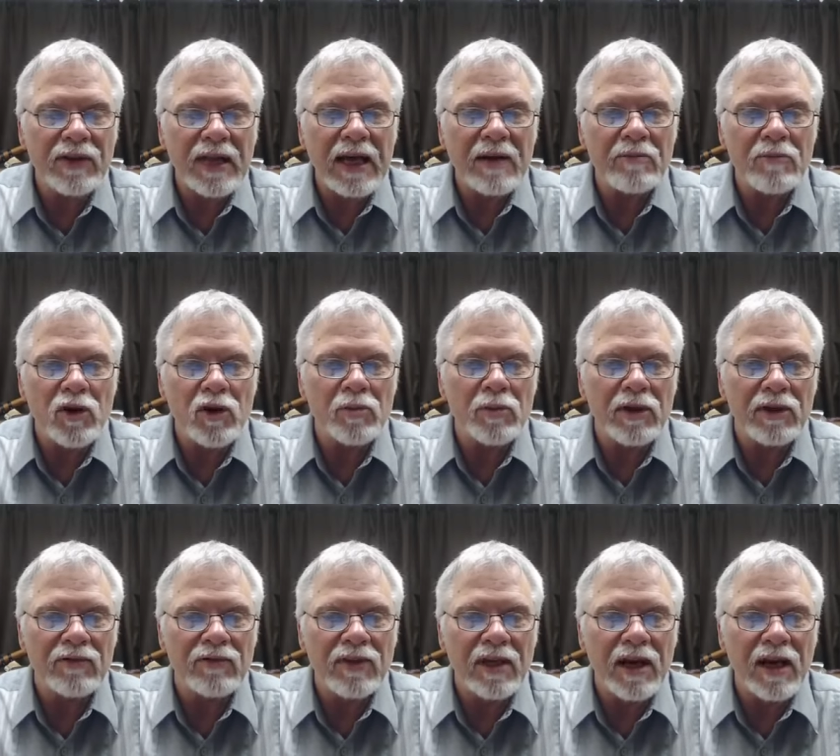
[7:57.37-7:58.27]
that moment
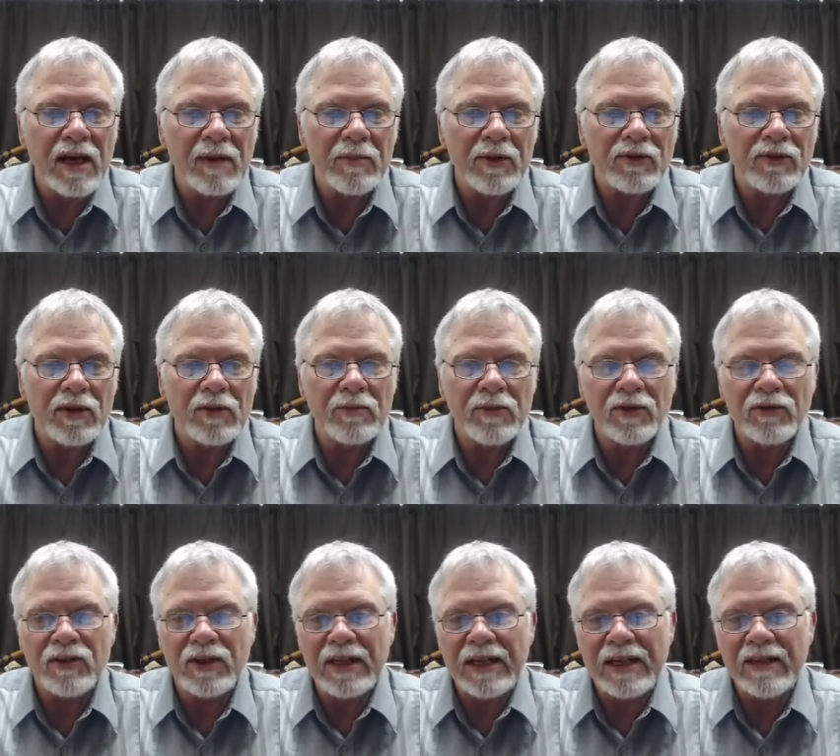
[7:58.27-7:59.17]
of time. It's
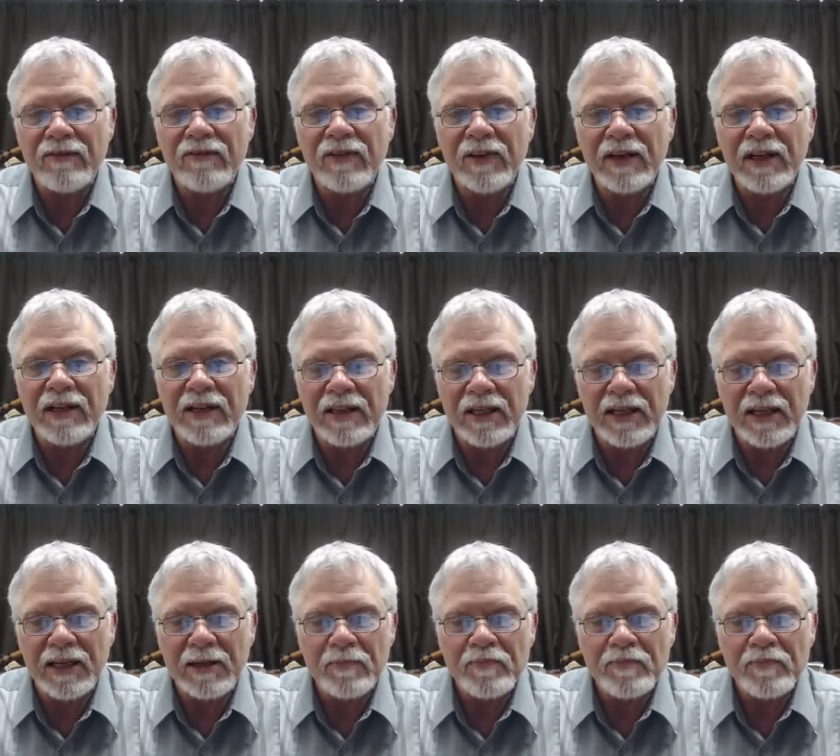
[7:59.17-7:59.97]
almost an infinite thing.